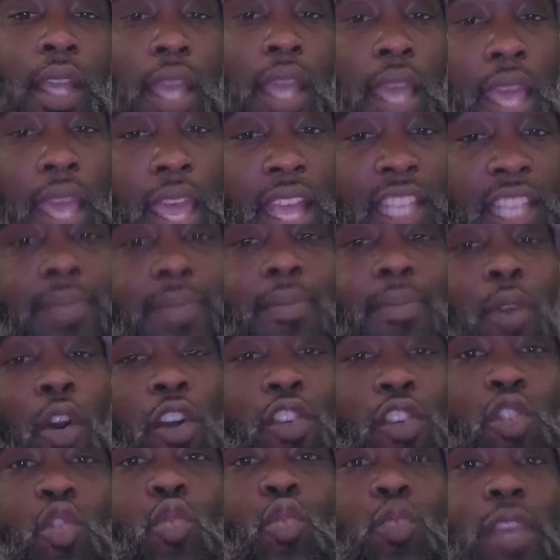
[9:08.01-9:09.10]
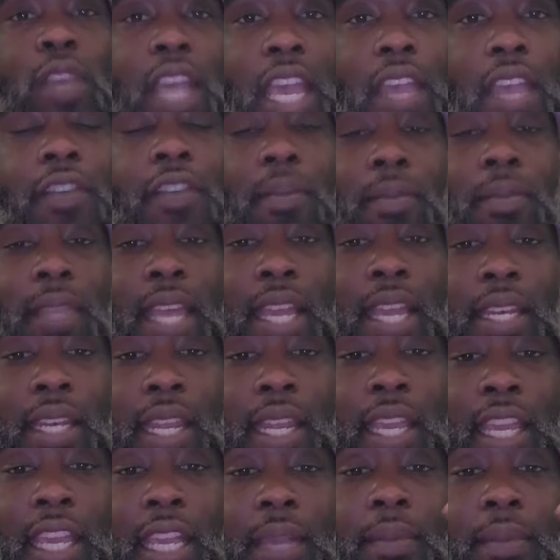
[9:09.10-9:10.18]
Ask Mark who gave him that
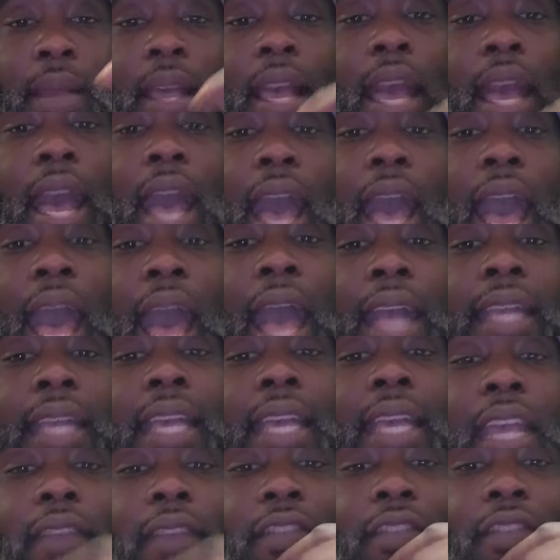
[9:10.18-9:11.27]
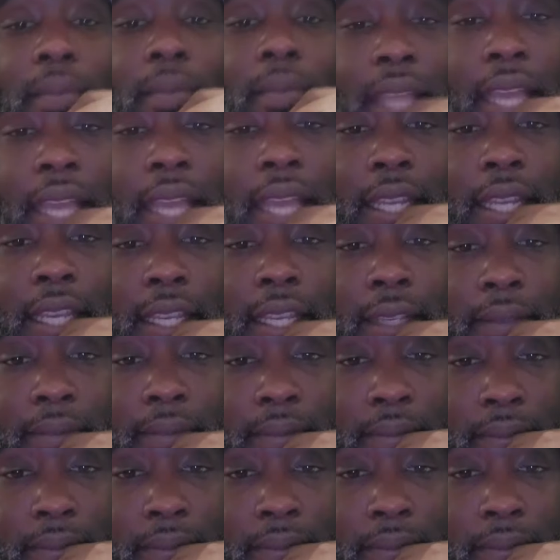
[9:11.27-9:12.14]
name. I gave him that name.